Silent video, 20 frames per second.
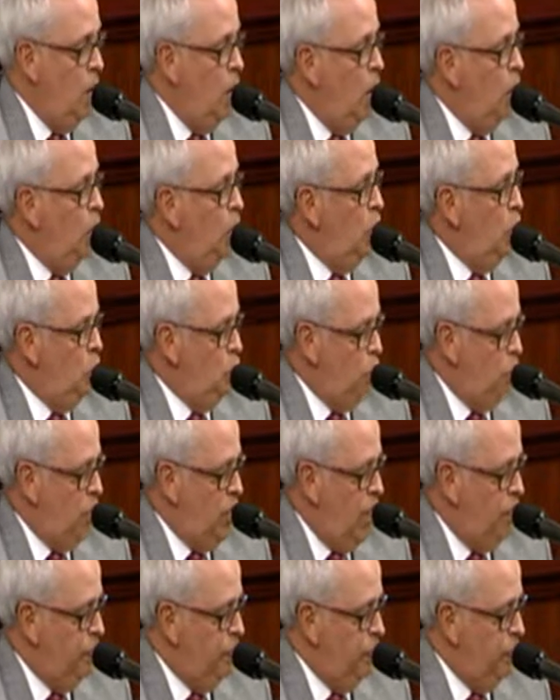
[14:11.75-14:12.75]
Our local
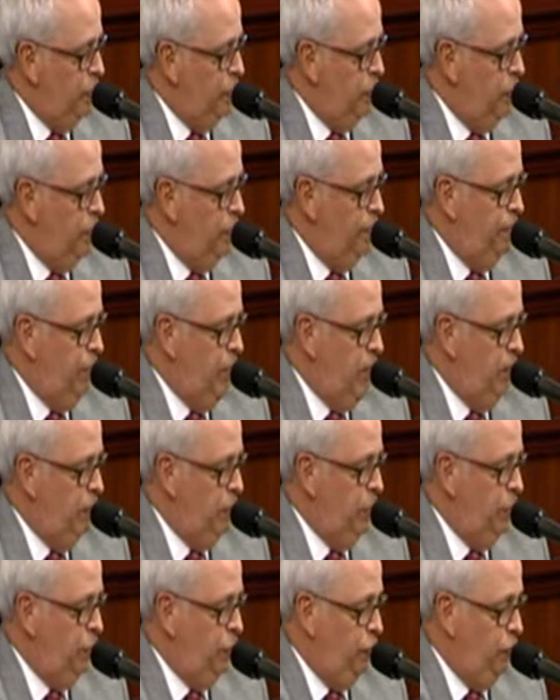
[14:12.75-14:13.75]
governments are in favor,
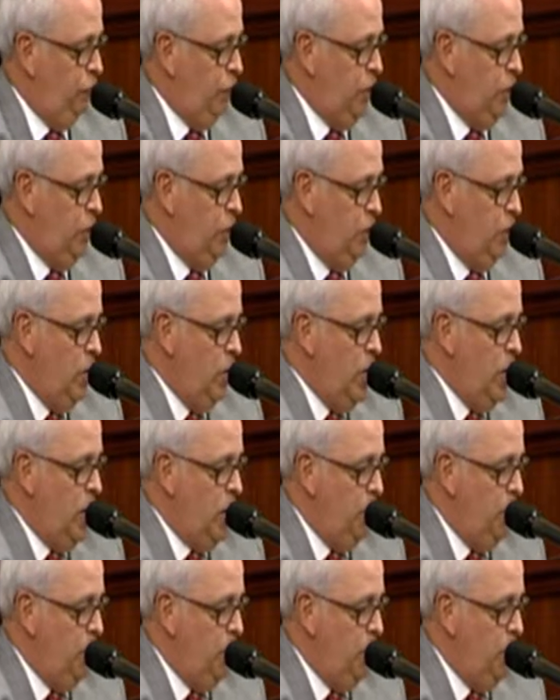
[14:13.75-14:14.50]
Mr. Speaker.